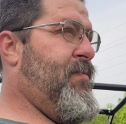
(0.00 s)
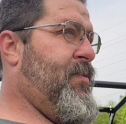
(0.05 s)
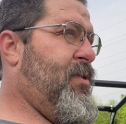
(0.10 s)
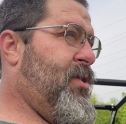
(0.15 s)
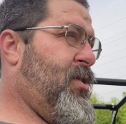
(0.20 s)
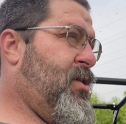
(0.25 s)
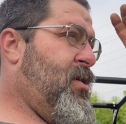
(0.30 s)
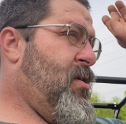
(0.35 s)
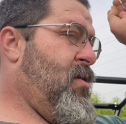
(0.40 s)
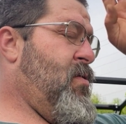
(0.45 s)

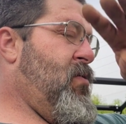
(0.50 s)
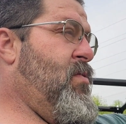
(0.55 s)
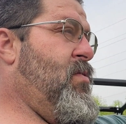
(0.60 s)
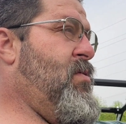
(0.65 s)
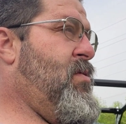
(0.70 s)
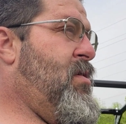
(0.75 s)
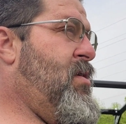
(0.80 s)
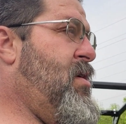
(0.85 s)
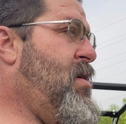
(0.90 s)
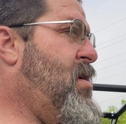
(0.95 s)
So
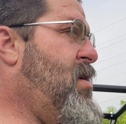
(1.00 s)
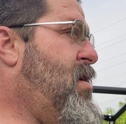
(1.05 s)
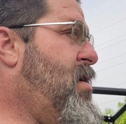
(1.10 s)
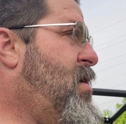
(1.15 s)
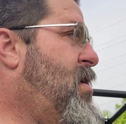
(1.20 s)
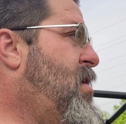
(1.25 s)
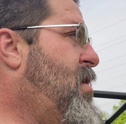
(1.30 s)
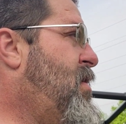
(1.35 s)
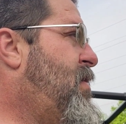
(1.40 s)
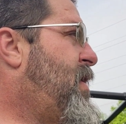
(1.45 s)

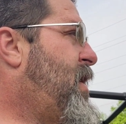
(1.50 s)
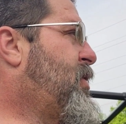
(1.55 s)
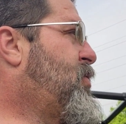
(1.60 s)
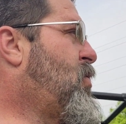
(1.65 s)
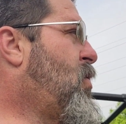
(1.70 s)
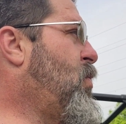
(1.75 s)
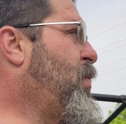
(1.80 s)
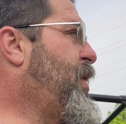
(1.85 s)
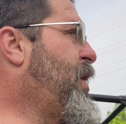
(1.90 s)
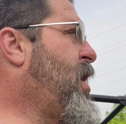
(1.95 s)
that's
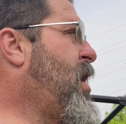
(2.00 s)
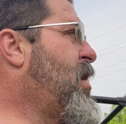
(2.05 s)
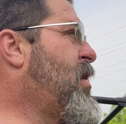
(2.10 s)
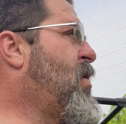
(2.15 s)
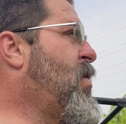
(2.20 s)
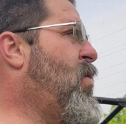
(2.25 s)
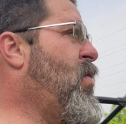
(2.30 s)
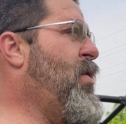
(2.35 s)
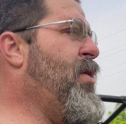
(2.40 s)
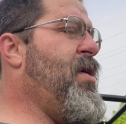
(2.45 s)
what we got
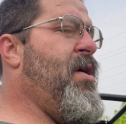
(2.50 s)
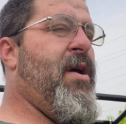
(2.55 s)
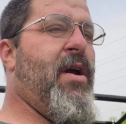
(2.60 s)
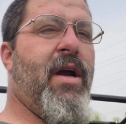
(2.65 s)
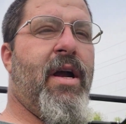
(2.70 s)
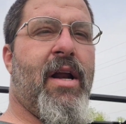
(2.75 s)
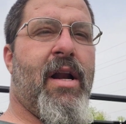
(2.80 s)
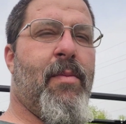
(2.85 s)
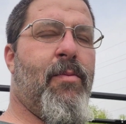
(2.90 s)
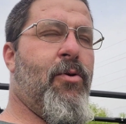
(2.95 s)
going,
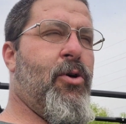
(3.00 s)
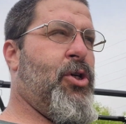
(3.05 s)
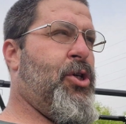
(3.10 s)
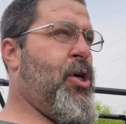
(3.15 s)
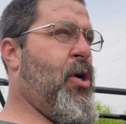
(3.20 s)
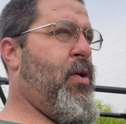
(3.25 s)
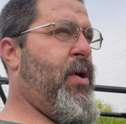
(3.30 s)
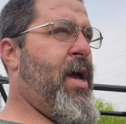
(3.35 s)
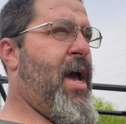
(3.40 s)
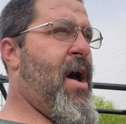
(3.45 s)
and I'm going to
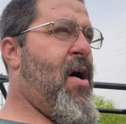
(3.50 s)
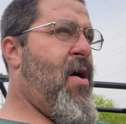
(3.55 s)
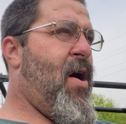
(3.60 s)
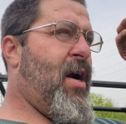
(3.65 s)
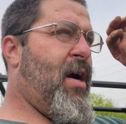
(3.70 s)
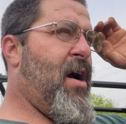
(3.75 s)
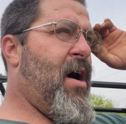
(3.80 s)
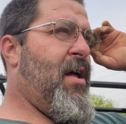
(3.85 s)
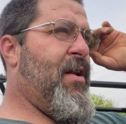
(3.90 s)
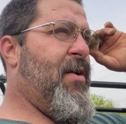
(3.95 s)
show you how
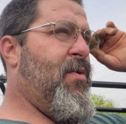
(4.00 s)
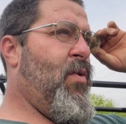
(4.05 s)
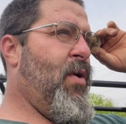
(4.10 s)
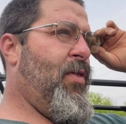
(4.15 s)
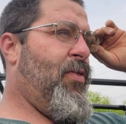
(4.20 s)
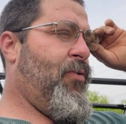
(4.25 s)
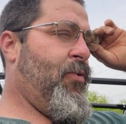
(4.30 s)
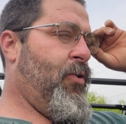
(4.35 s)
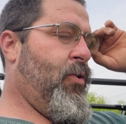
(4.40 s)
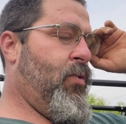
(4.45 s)
I went
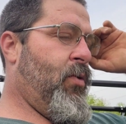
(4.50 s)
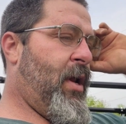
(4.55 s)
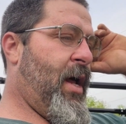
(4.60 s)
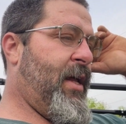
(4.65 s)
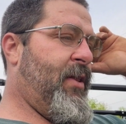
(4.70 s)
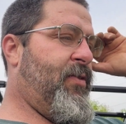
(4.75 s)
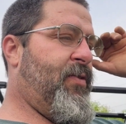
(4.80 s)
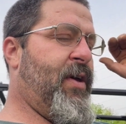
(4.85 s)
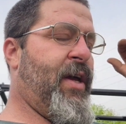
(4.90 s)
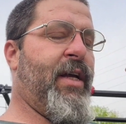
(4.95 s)
through,
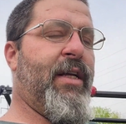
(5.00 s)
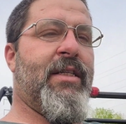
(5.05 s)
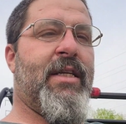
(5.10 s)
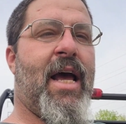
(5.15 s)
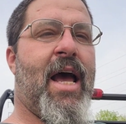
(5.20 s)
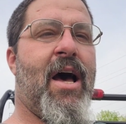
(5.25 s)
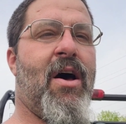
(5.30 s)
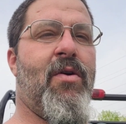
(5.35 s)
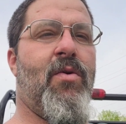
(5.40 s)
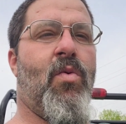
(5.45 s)
laid things
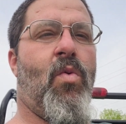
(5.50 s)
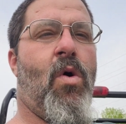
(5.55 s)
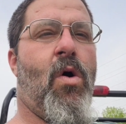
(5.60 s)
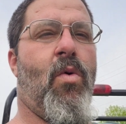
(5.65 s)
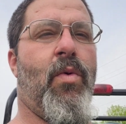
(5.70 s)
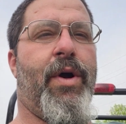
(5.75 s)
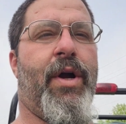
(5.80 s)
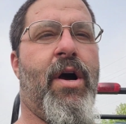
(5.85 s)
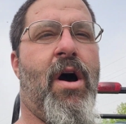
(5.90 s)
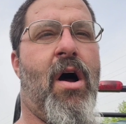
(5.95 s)
out, and what
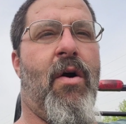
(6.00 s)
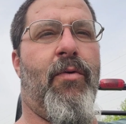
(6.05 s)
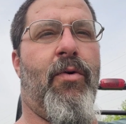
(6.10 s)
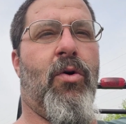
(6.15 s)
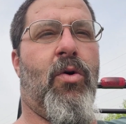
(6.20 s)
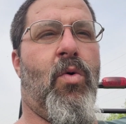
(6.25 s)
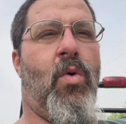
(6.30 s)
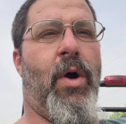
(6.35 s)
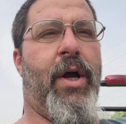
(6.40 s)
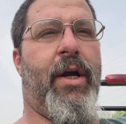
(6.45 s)
we got real
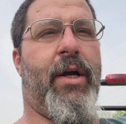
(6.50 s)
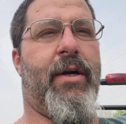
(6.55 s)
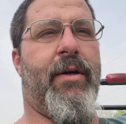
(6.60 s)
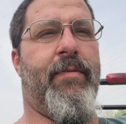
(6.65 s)
quick.